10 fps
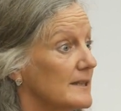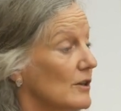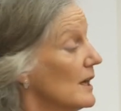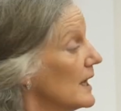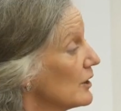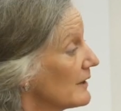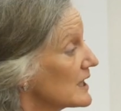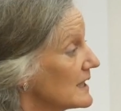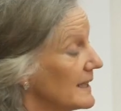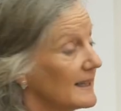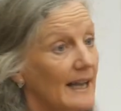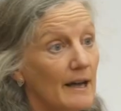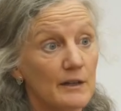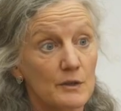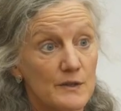So you're actually
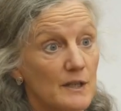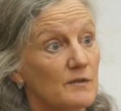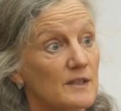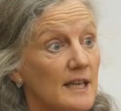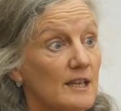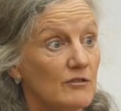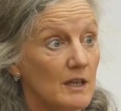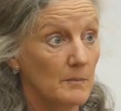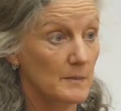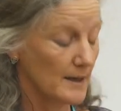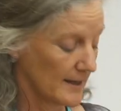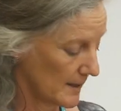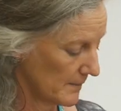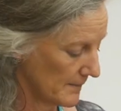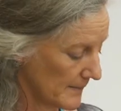allowing yourself to daydream
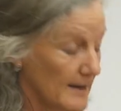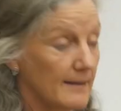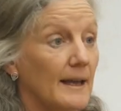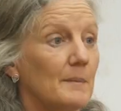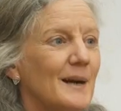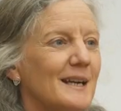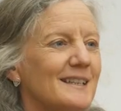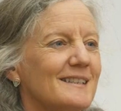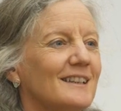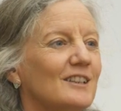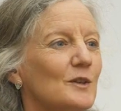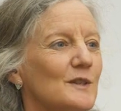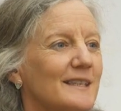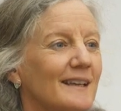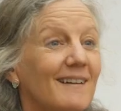in that practice and
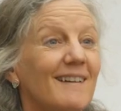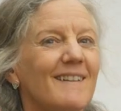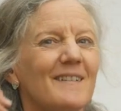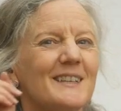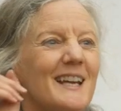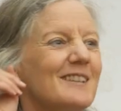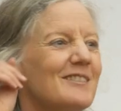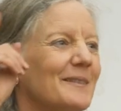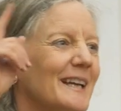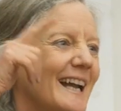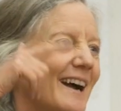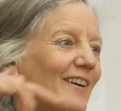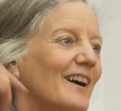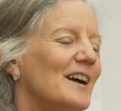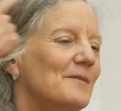noticing, oh, I'm daydreaming now.